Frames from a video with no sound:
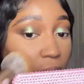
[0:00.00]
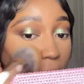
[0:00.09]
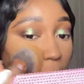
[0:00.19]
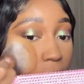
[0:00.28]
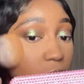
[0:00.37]

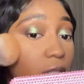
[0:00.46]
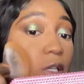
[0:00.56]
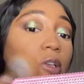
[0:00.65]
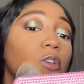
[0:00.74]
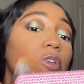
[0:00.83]
And I'm just
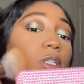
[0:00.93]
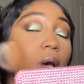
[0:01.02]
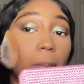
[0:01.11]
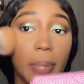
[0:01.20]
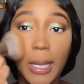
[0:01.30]
gonna use
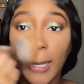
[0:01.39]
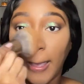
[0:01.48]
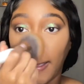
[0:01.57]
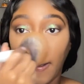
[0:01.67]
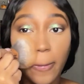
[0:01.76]
a big
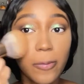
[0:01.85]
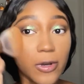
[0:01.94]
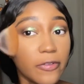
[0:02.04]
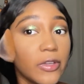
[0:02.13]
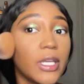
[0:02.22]

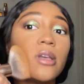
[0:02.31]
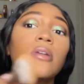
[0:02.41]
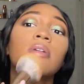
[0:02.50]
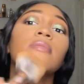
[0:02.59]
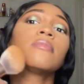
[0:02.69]
fluffy
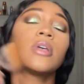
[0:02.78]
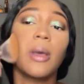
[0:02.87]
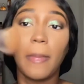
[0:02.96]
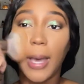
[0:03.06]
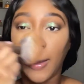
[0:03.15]

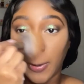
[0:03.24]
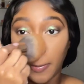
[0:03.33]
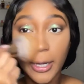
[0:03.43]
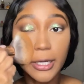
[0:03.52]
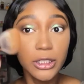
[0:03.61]
powder
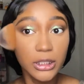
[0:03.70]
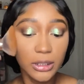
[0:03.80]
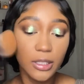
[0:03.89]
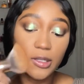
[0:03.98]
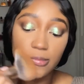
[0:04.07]
brush,
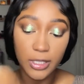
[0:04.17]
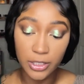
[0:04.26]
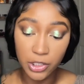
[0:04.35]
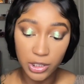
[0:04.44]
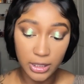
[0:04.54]
and I'm
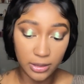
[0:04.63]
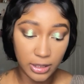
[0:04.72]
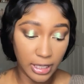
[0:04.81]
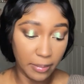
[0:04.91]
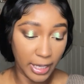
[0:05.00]
gonna just
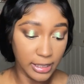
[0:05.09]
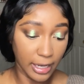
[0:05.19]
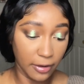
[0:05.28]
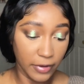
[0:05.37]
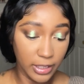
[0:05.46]
set my
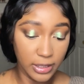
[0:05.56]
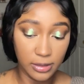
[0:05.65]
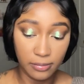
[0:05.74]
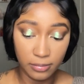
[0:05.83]
entire face.